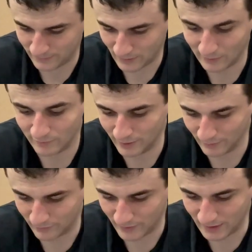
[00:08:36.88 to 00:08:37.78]
good for your
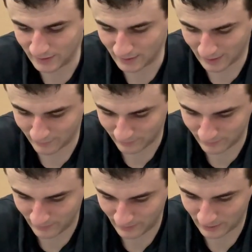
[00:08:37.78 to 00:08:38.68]
feet to have,
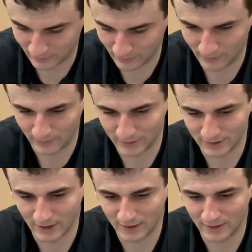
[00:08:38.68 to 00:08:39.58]
you know, more than one
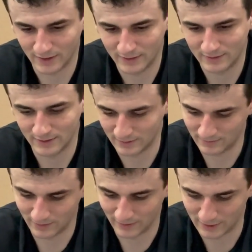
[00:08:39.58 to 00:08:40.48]
sock on. Just
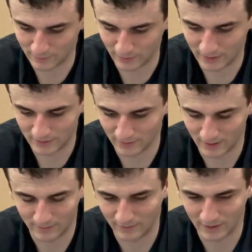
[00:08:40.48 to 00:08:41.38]
prevents
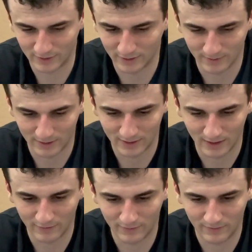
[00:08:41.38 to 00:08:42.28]
blistering, prevents so much
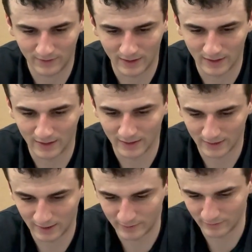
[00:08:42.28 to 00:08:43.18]
stuff, and
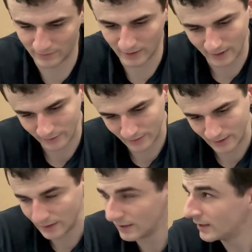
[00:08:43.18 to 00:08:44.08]
keeps your feet healthy.
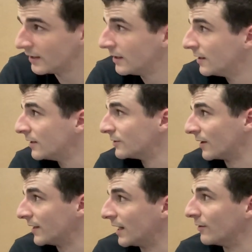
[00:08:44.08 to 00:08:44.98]
So I
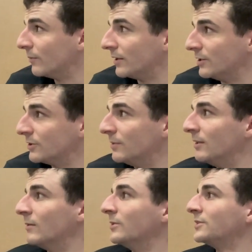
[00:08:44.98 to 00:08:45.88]
think everybody should be
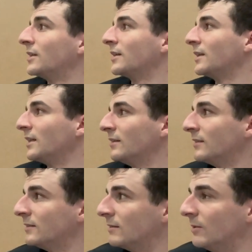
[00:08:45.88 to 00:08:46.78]
double socking
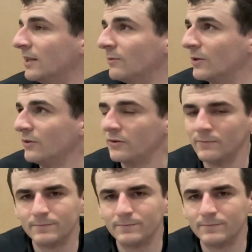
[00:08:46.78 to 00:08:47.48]
to begin with.